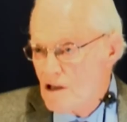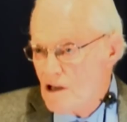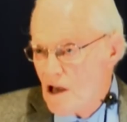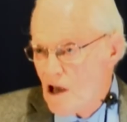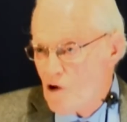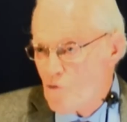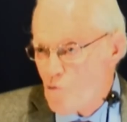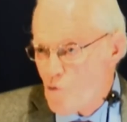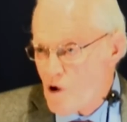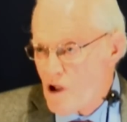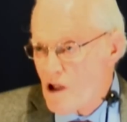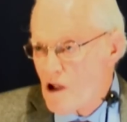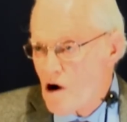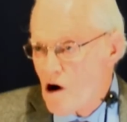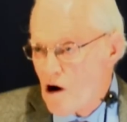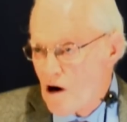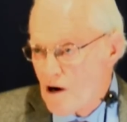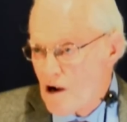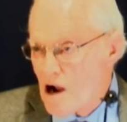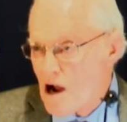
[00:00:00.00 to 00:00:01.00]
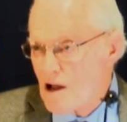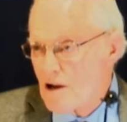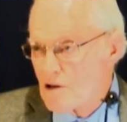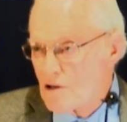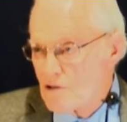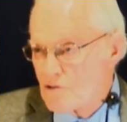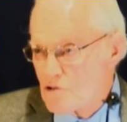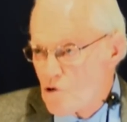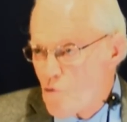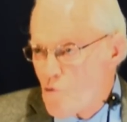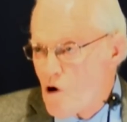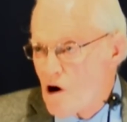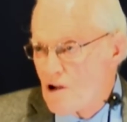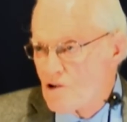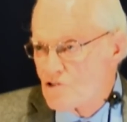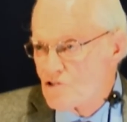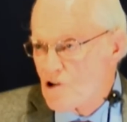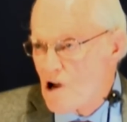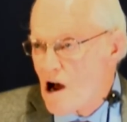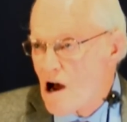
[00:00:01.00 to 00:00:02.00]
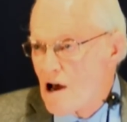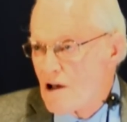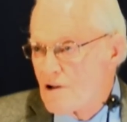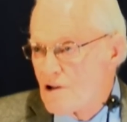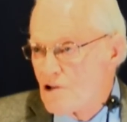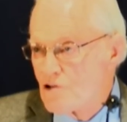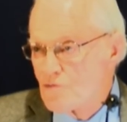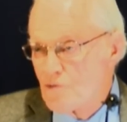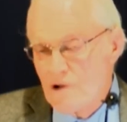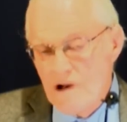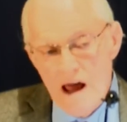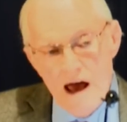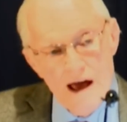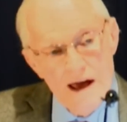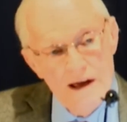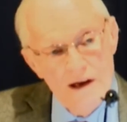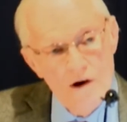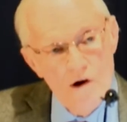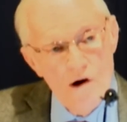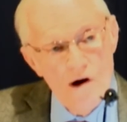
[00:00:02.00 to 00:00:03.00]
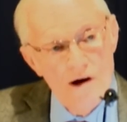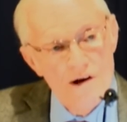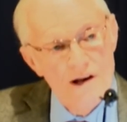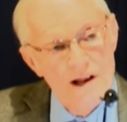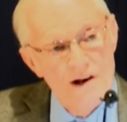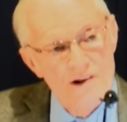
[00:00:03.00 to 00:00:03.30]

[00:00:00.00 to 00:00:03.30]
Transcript: And we are God, the ones God is relying on.